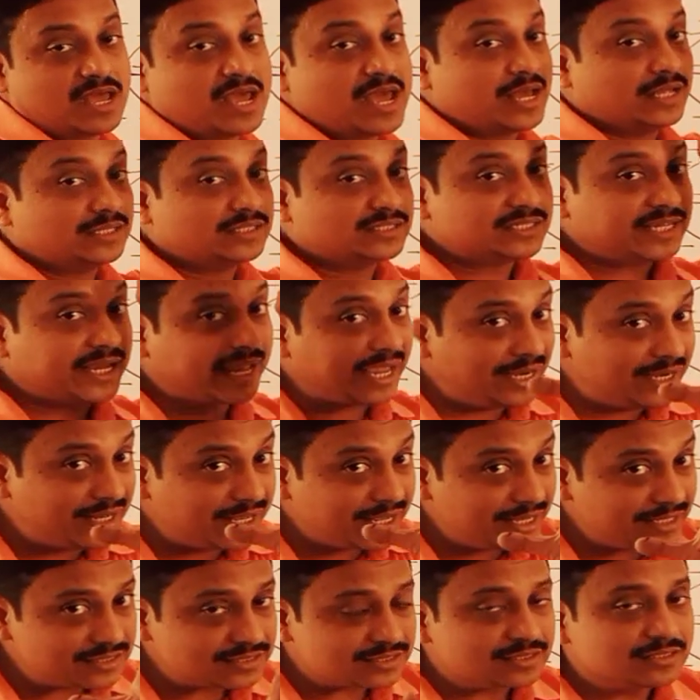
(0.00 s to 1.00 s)
And second
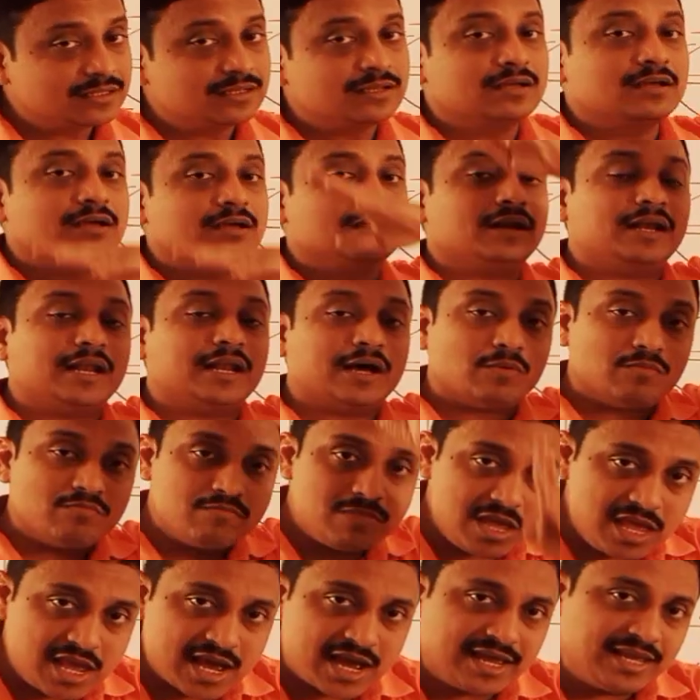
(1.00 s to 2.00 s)
case, now
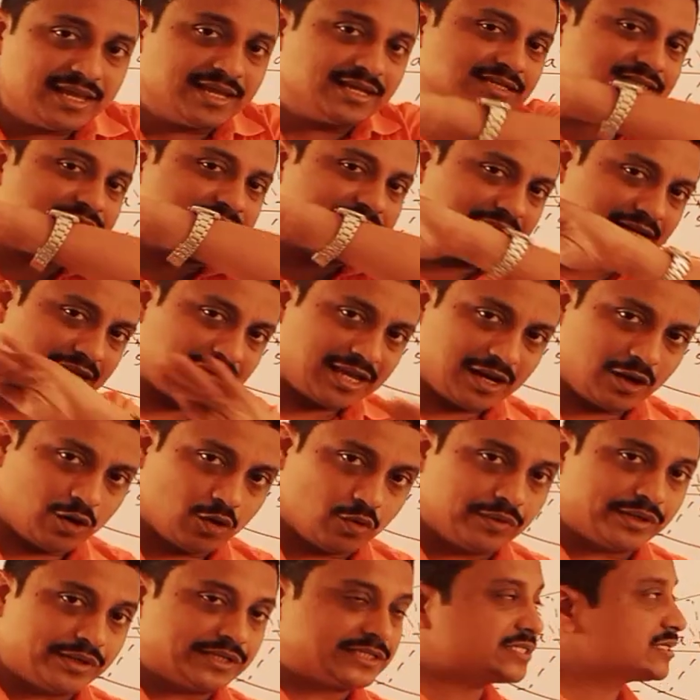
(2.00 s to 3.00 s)
b highest and a
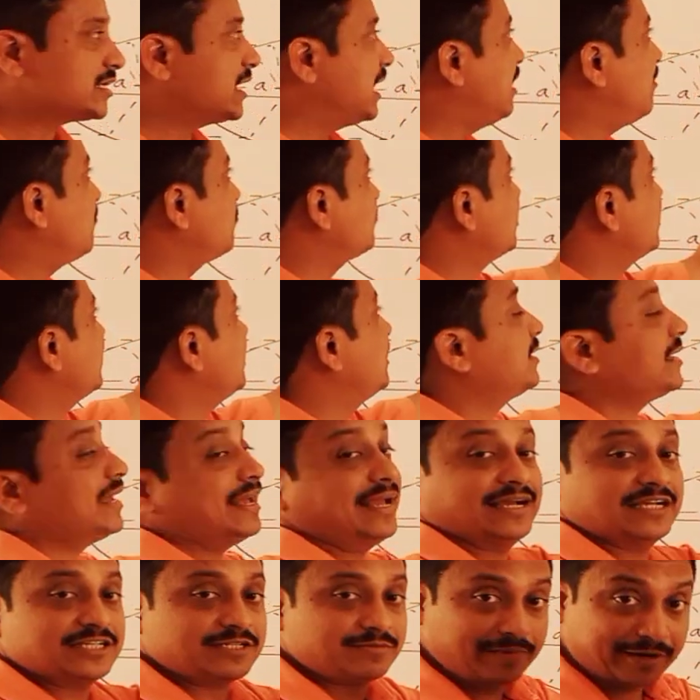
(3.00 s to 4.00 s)
lowest. After that I
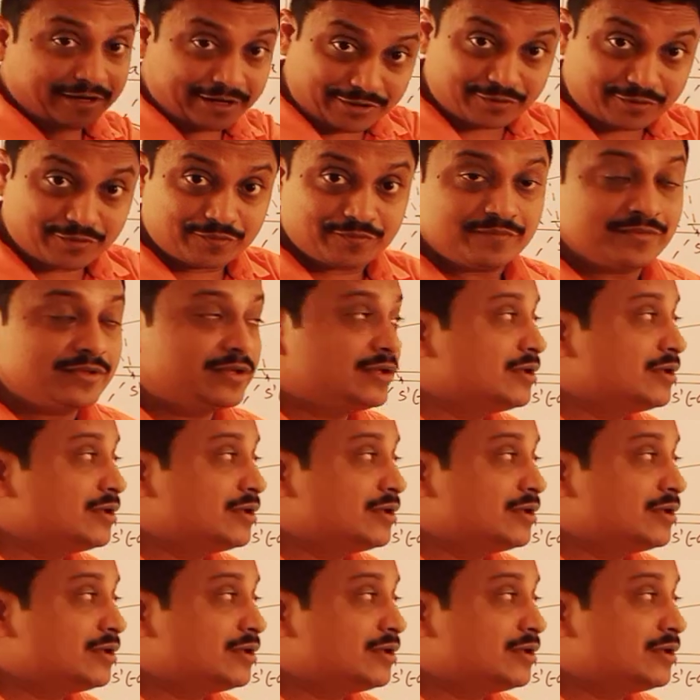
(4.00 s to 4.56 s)
explain you.